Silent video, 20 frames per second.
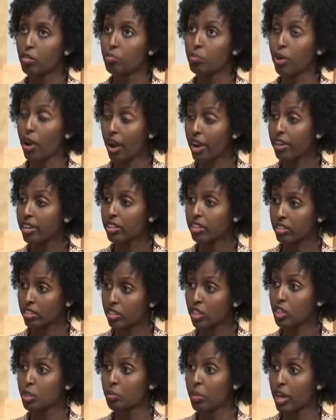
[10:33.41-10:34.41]
products,
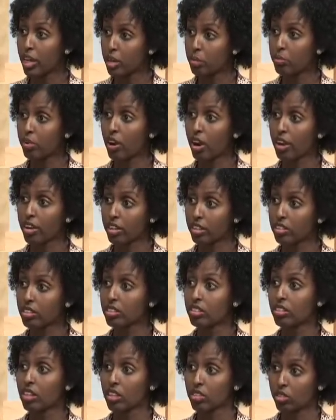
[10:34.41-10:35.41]
cosmetic products
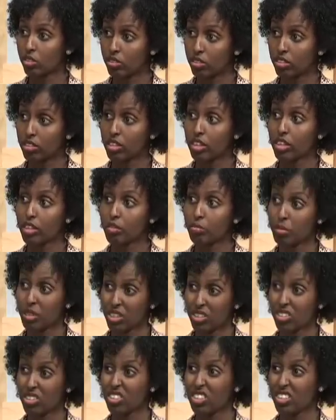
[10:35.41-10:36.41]
that contain
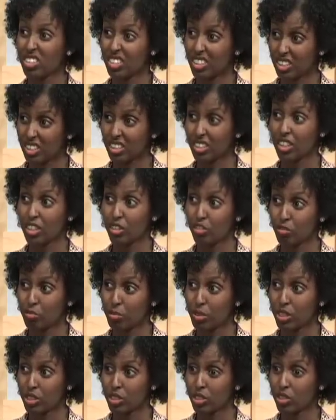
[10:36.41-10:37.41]
mercury in the state of
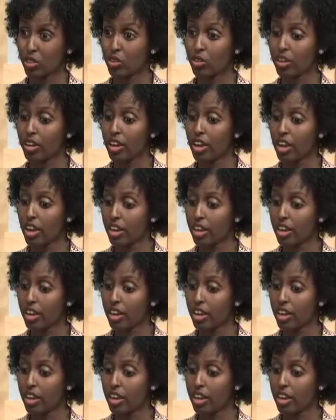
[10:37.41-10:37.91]
Minnesota.